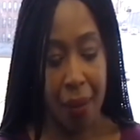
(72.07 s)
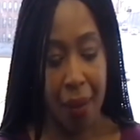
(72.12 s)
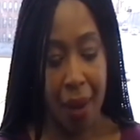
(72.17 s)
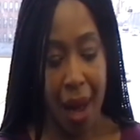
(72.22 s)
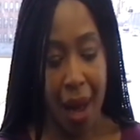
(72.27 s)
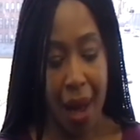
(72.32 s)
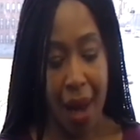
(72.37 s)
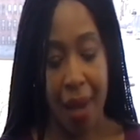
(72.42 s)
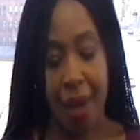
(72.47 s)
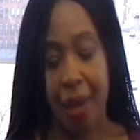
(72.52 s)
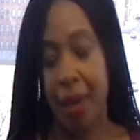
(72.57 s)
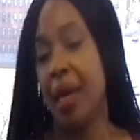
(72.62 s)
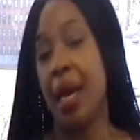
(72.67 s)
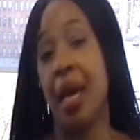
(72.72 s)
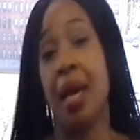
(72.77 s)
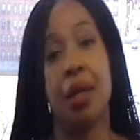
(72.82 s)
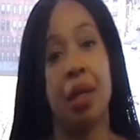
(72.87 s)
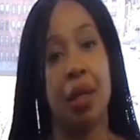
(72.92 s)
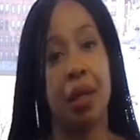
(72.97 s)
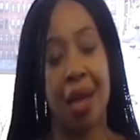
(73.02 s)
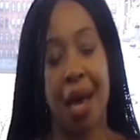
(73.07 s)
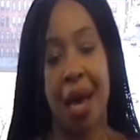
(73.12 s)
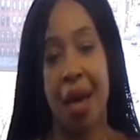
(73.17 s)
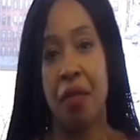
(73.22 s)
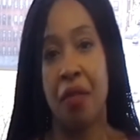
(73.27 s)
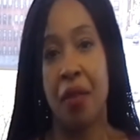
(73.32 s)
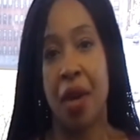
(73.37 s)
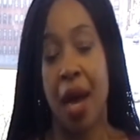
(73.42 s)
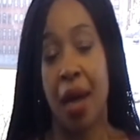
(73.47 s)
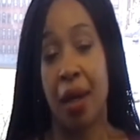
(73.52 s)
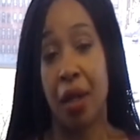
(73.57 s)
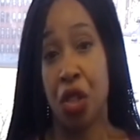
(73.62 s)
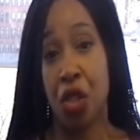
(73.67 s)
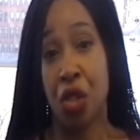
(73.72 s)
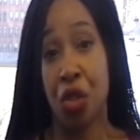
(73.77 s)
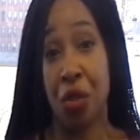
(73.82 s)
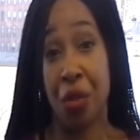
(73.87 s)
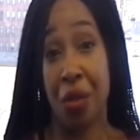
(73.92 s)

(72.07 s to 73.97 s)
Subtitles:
I gained a lot of knowledge through